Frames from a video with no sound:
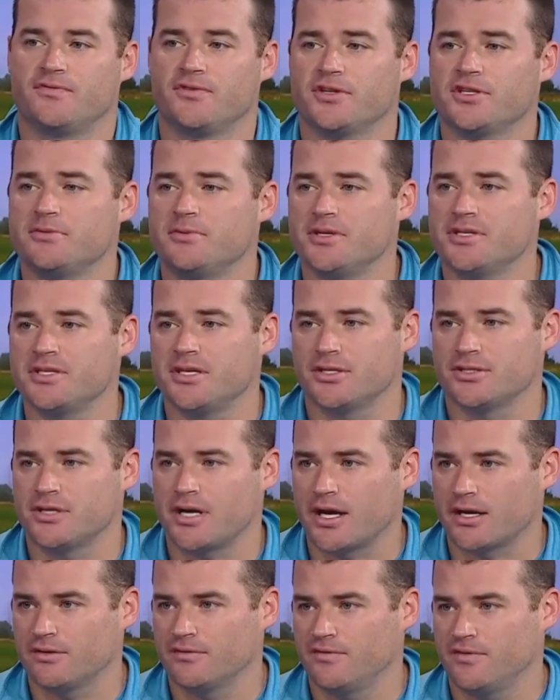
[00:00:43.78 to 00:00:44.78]
Frisbee is like
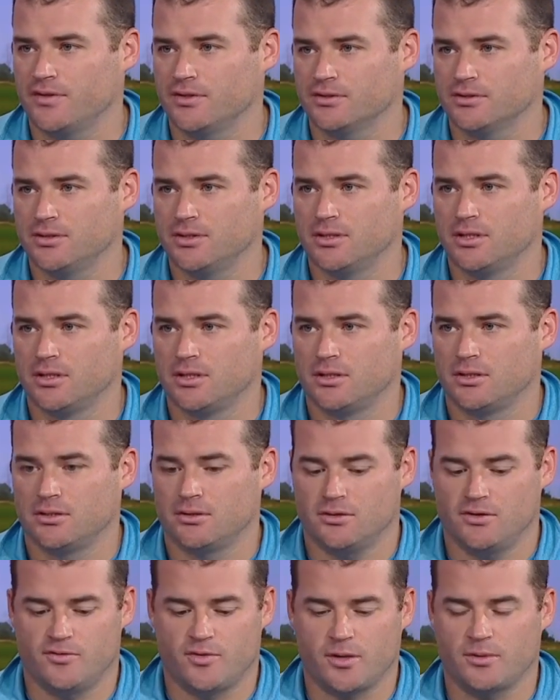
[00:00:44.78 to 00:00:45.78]
track and field.
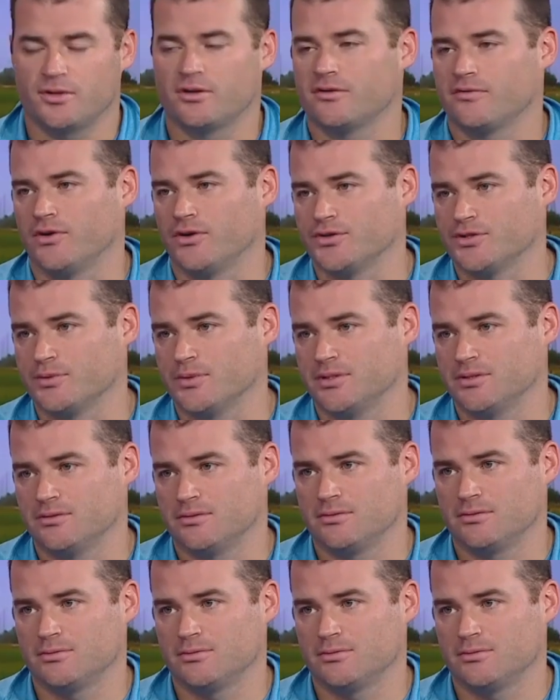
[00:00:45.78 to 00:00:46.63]
You've probably heard of ultimate,